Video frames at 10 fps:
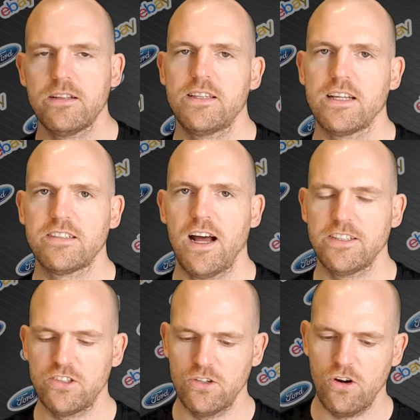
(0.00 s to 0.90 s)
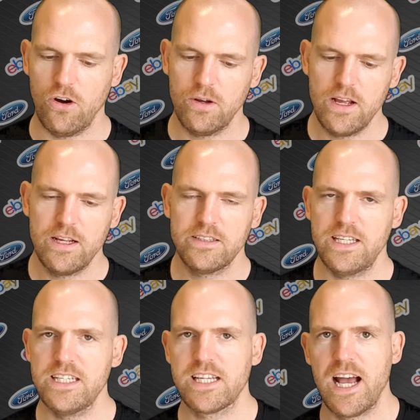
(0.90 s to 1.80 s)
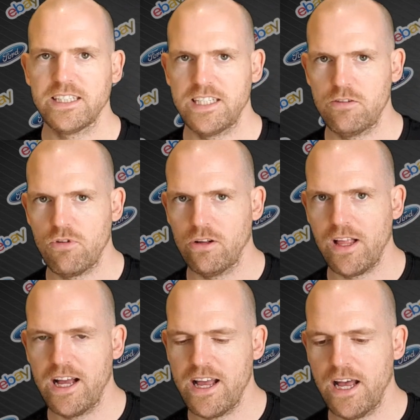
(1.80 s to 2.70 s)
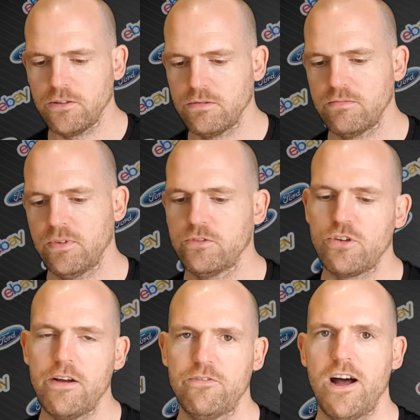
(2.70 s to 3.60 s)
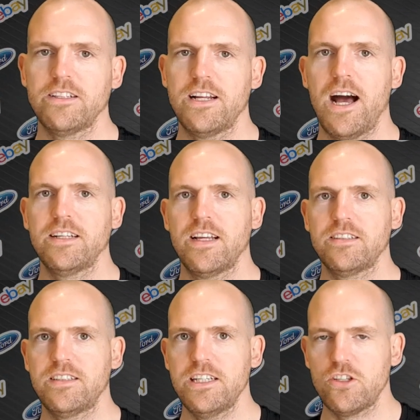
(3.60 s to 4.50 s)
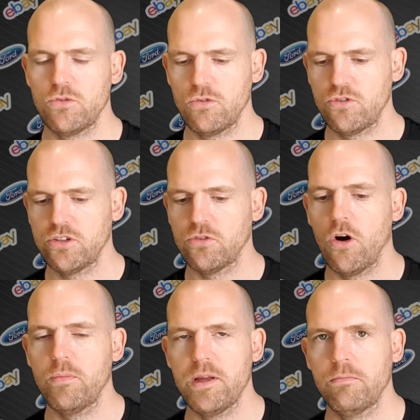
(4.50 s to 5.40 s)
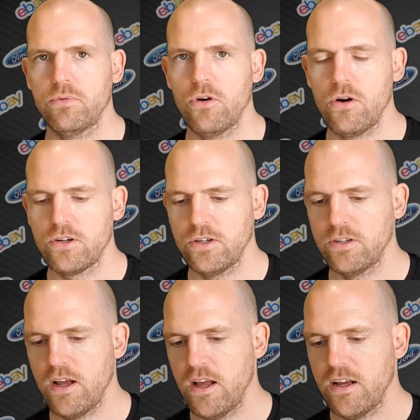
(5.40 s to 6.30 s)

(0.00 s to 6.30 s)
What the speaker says: That's nice to know. These cars did rot like hell. Try and find a nice ST200, they're all being broken.